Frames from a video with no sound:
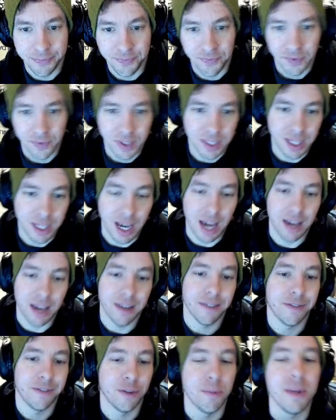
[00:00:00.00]
Okay,
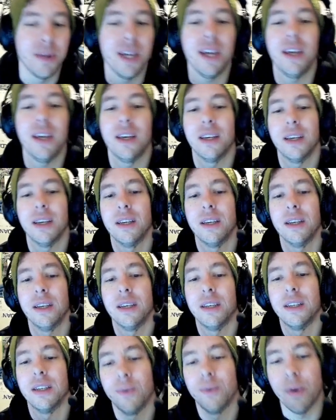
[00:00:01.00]
for me,
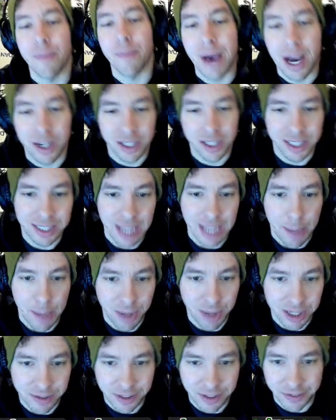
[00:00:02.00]
what matters is that
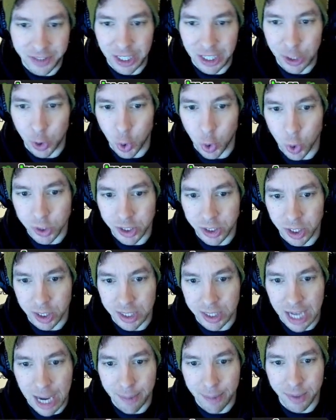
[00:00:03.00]
plus 15 to cold skill
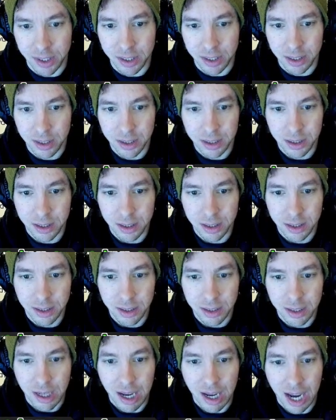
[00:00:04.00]
damage
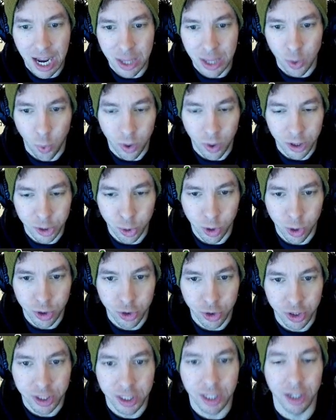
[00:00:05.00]
and the 1 to
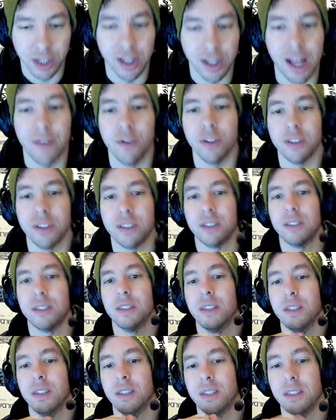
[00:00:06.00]
sorcerer skill levels.
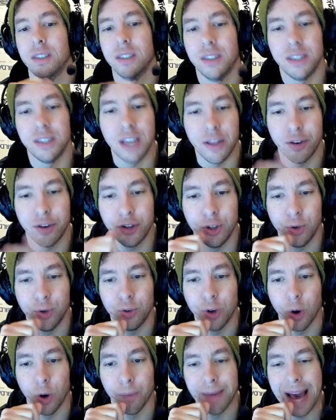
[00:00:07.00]
The other two
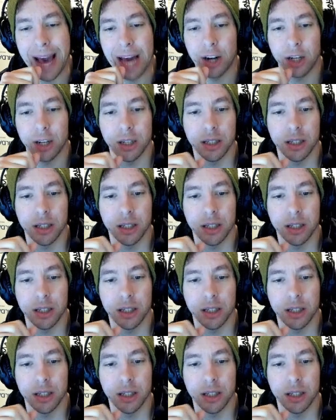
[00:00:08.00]
don't matter.